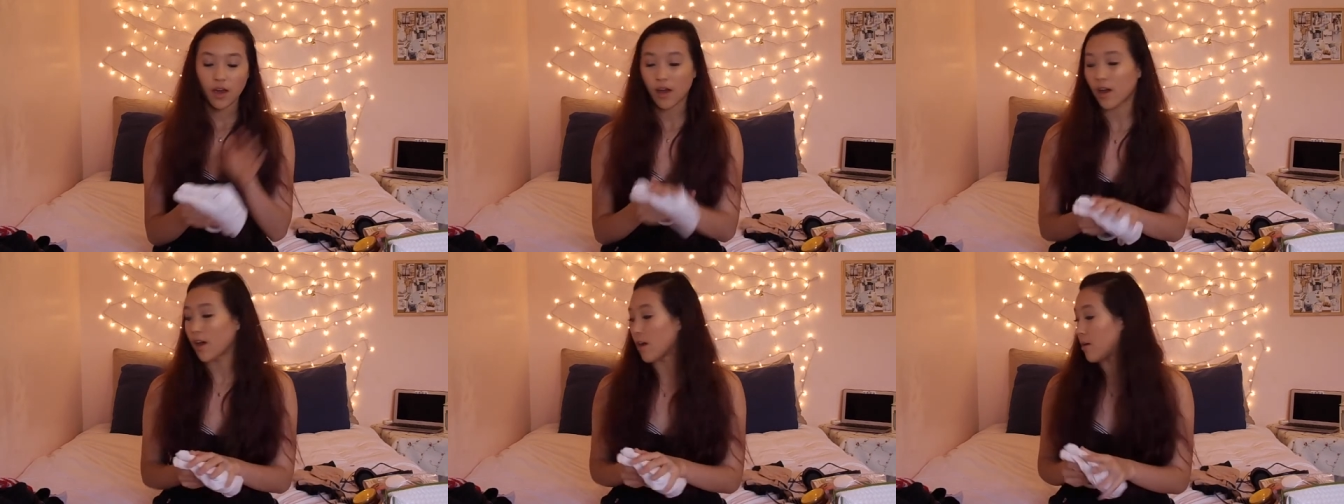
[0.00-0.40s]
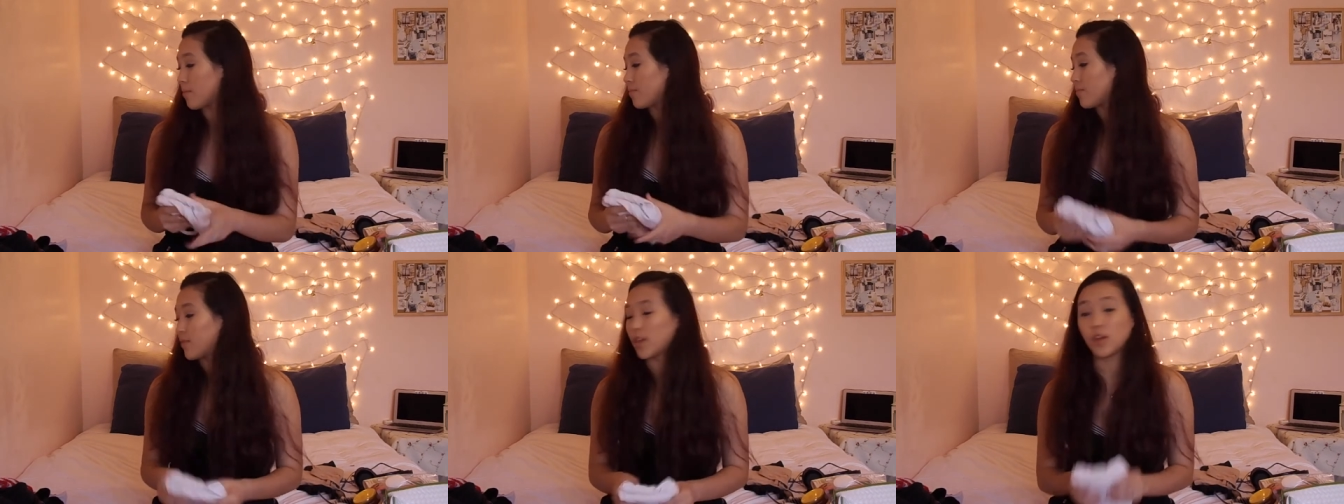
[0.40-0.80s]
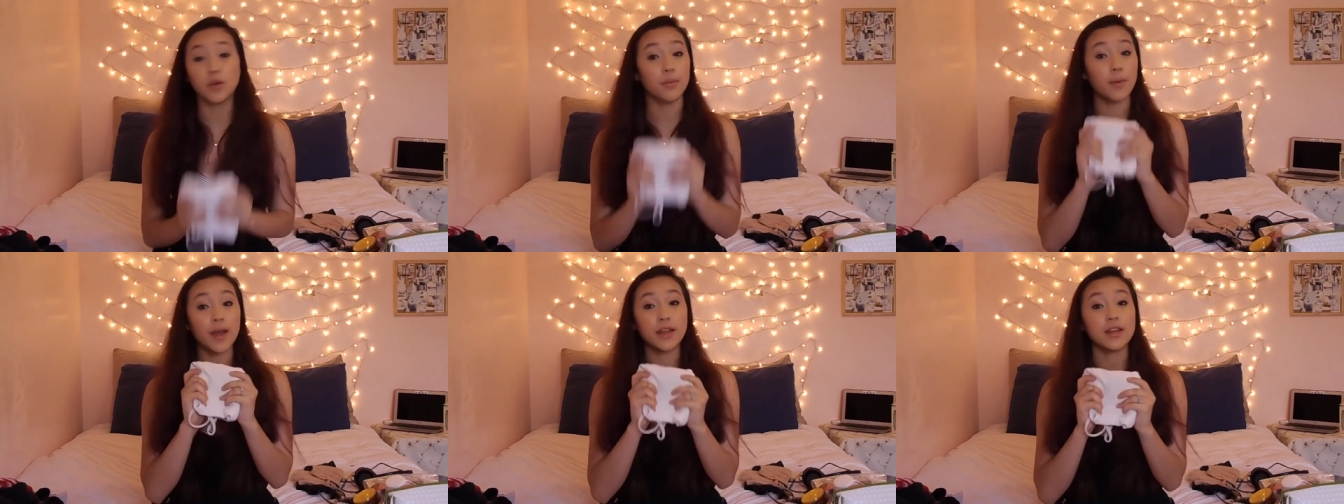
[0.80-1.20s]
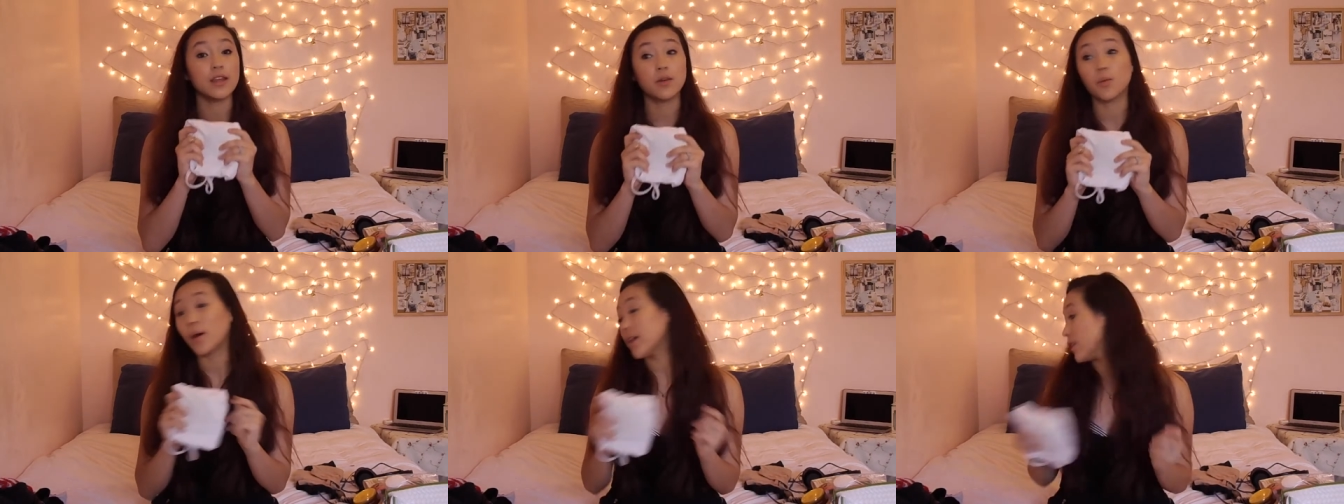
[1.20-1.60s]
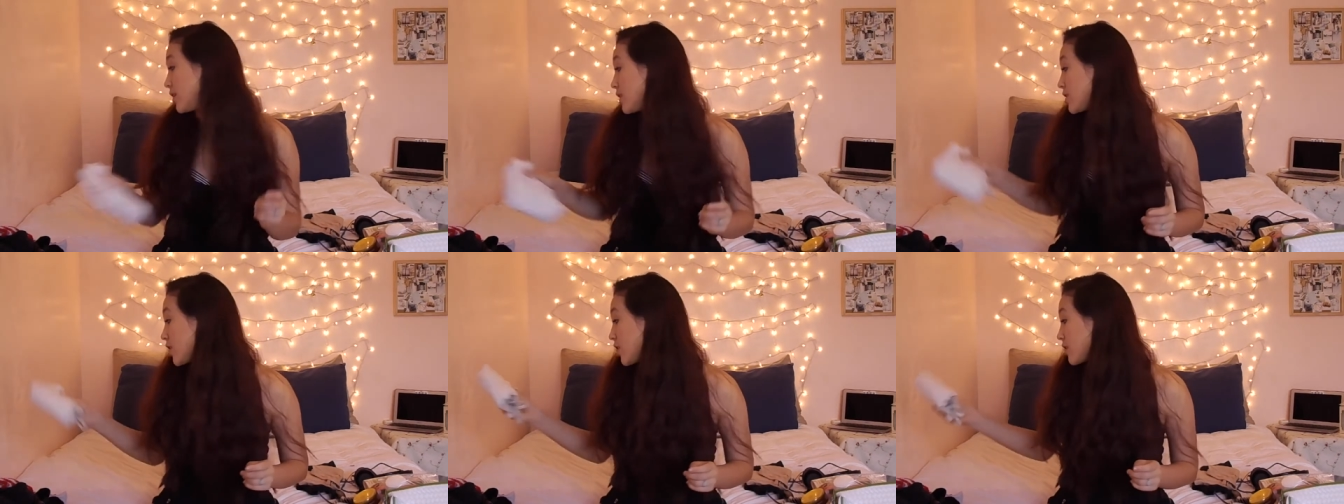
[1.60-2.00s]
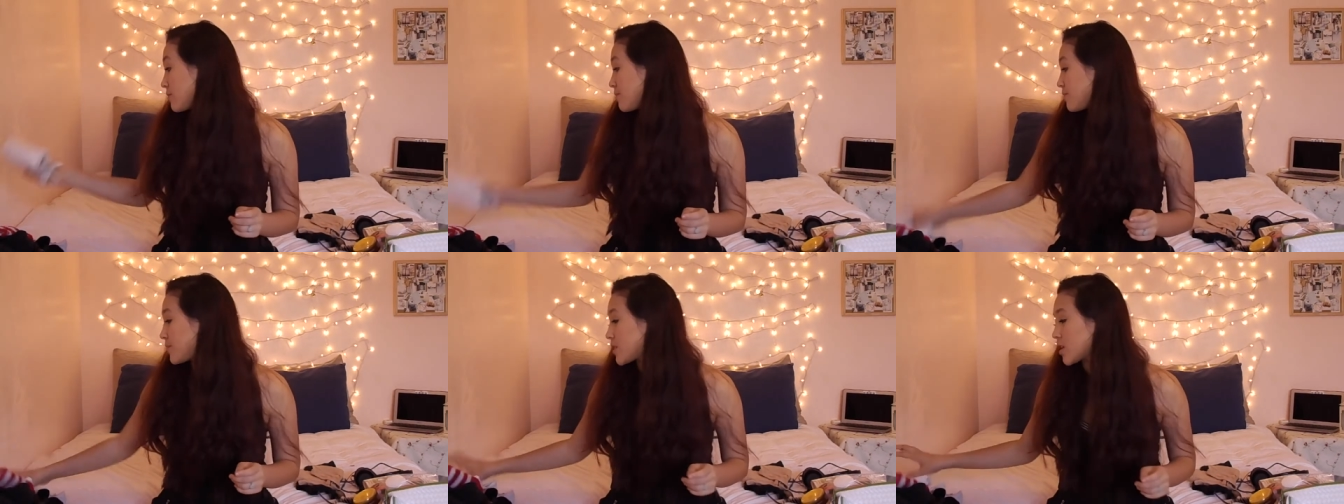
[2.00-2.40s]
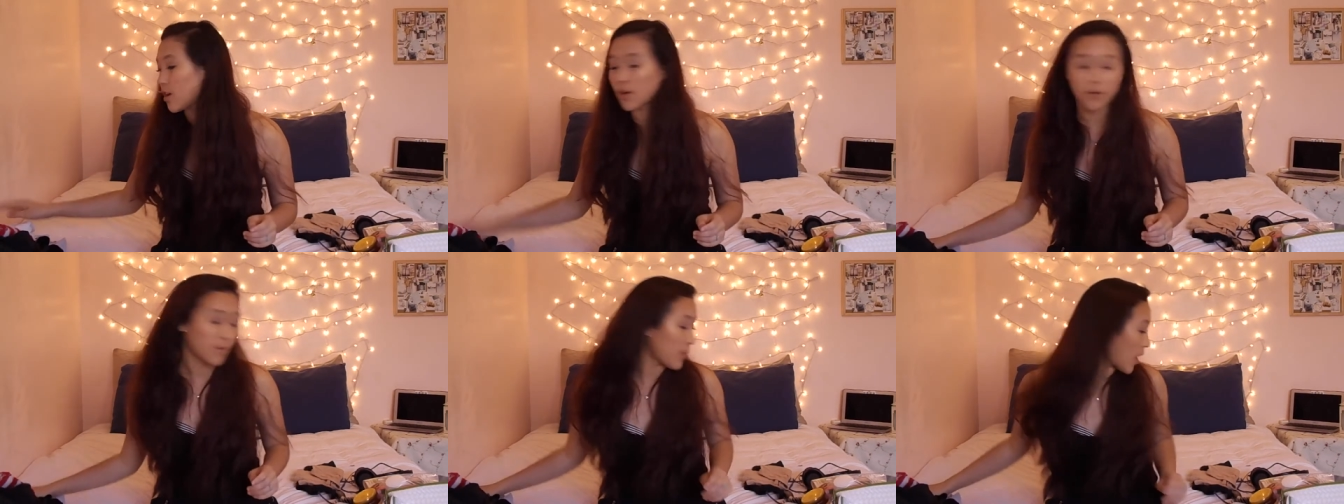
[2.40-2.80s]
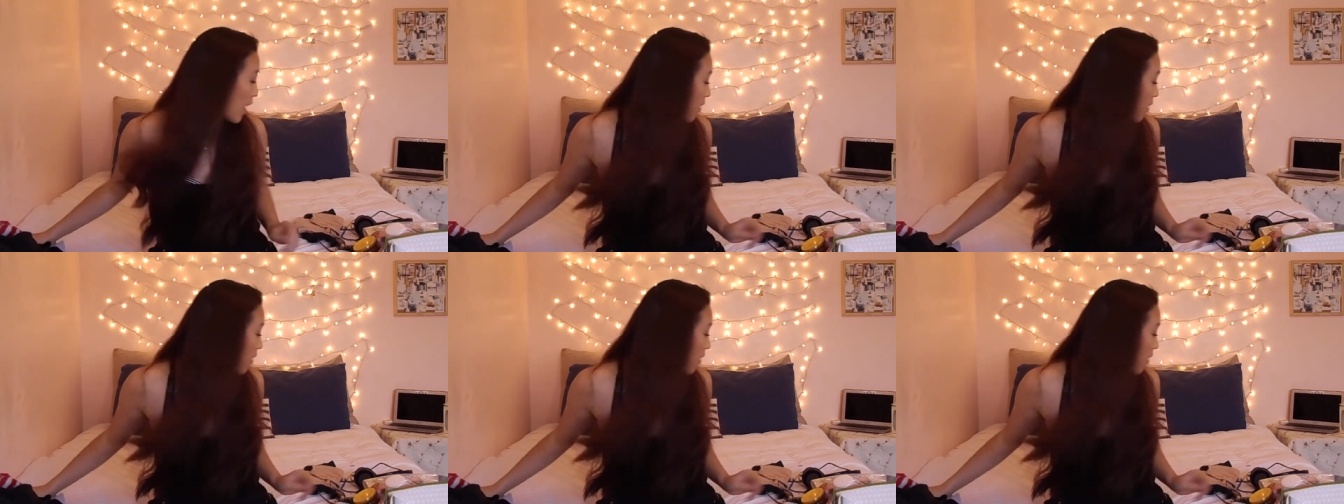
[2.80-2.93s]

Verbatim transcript: um, you might need a white leotard. So I